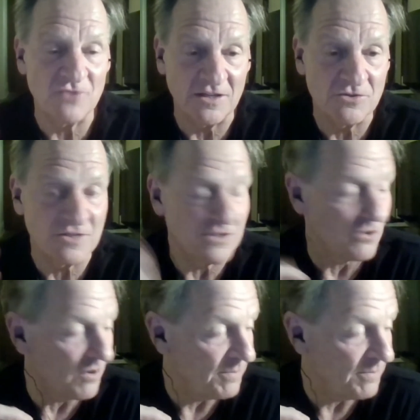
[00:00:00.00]
drug used in
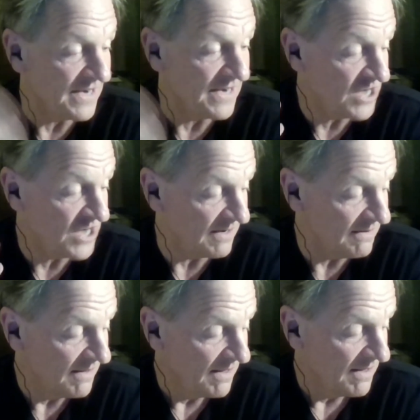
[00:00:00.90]
Europe and in China.
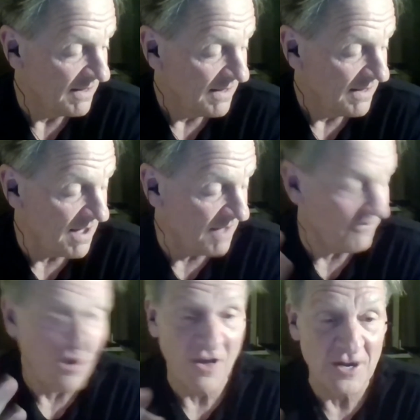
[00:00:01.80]

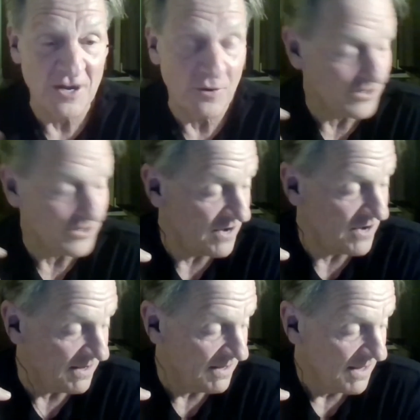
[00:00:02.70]
For all I know, in
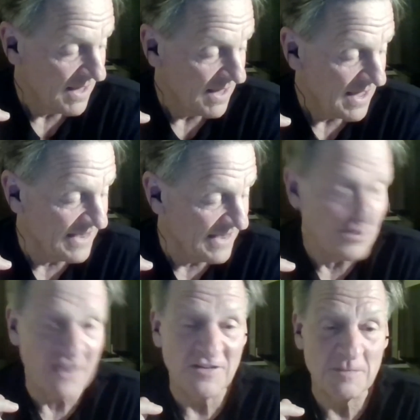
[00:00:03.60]
Australia, that
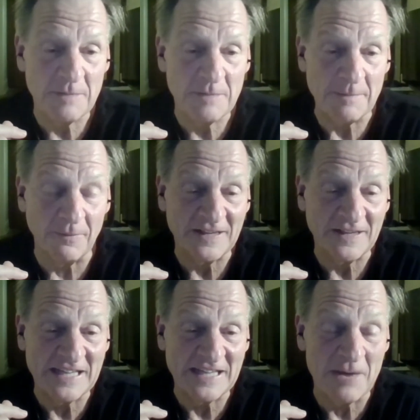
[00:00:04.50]
if you give it to people,
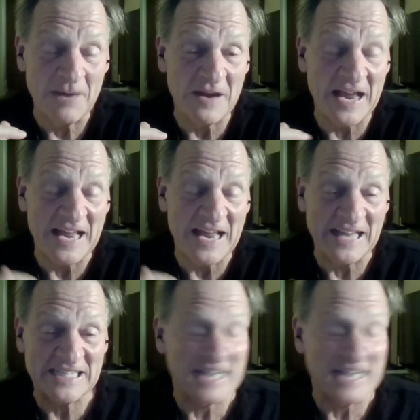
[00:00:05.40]

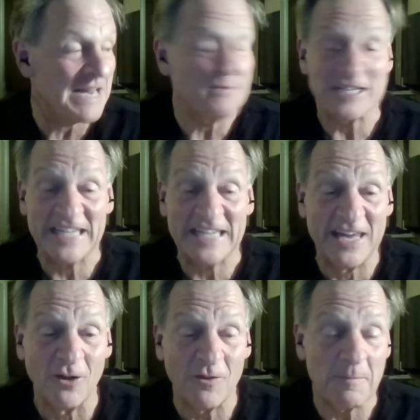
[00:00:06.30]
it seems to
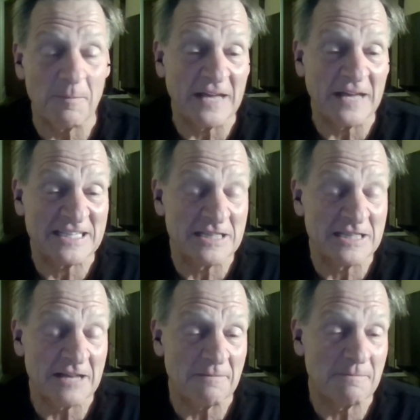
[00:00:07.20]
kill the
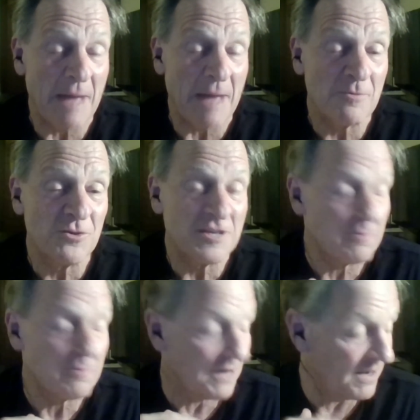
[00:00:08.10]

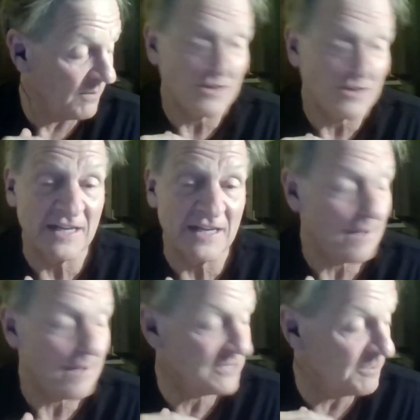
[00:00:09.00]
balamuthia bug without doing any
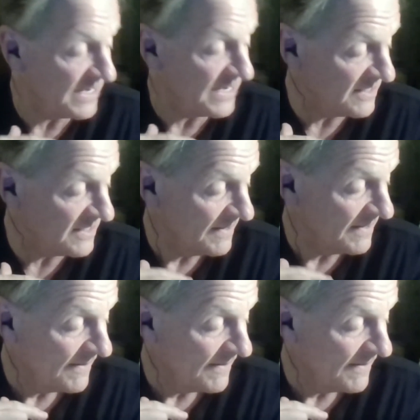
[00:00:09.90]
damage to the patient.